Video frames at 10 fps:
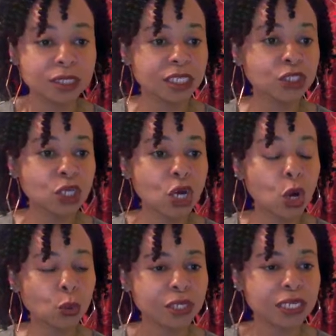um,
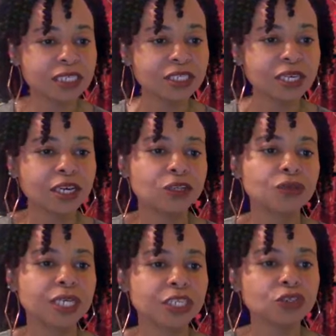wellness,
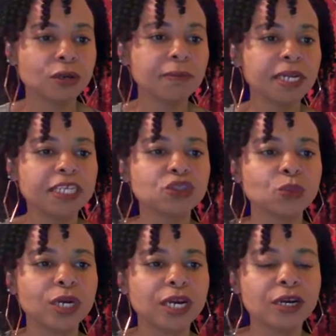wholeness. You
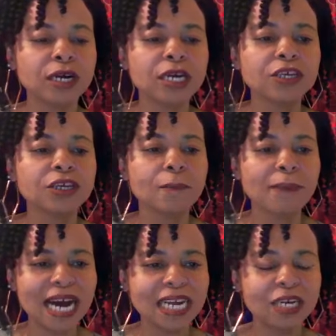get to a place
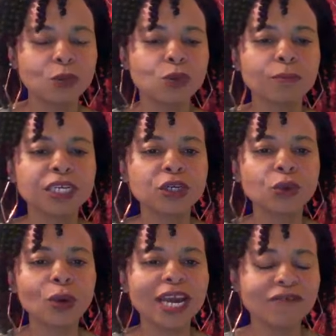where your
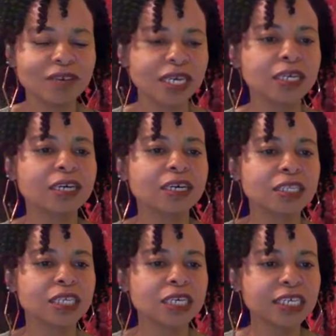body will be
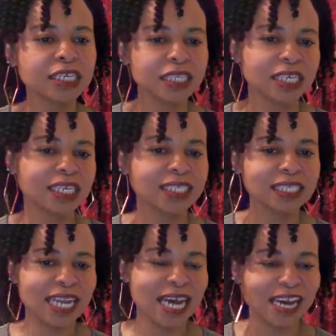craving uh,
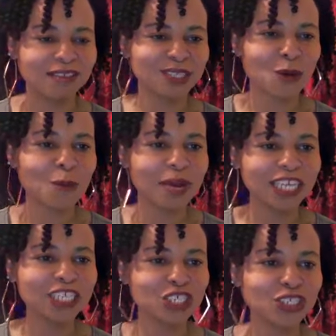the good things
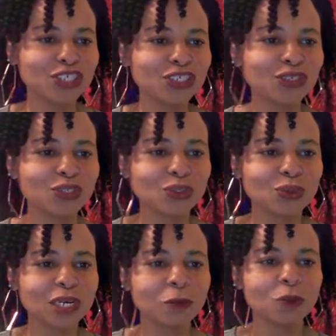in life. So
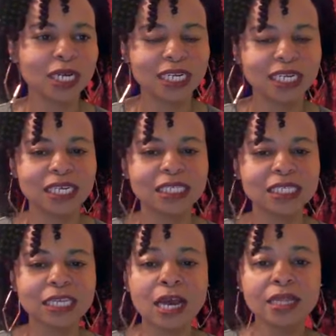make sure you're
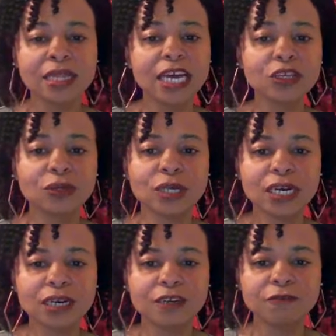doing what it is
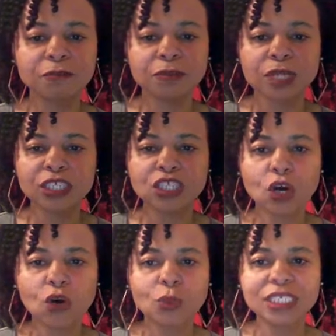that you
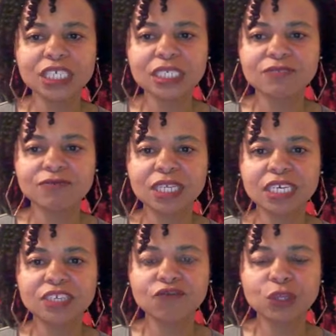love.
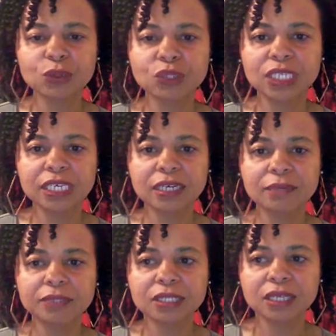So, with just
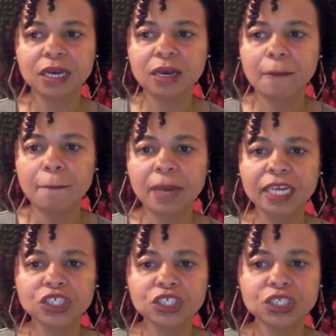these few
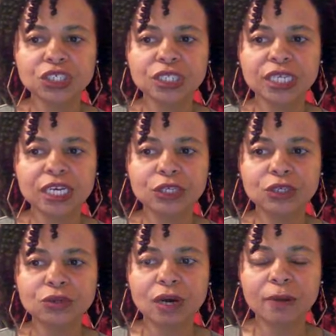tips, make
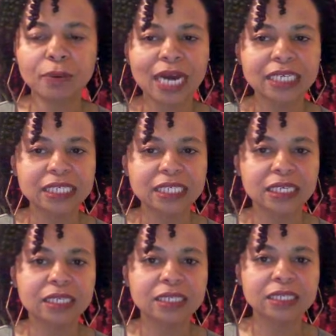sure that
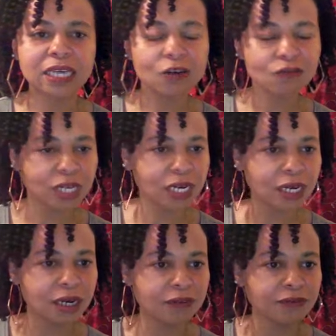you are
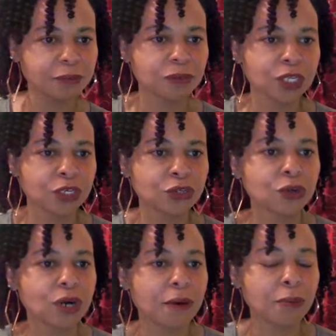practicing self
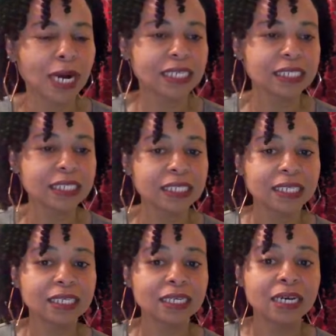love, you
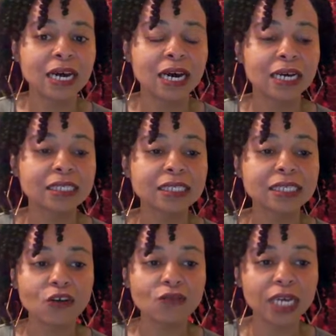are
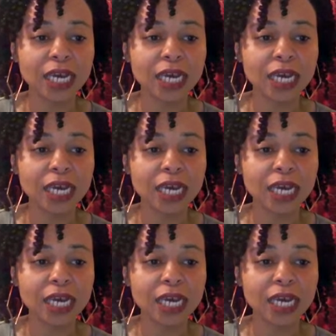practicing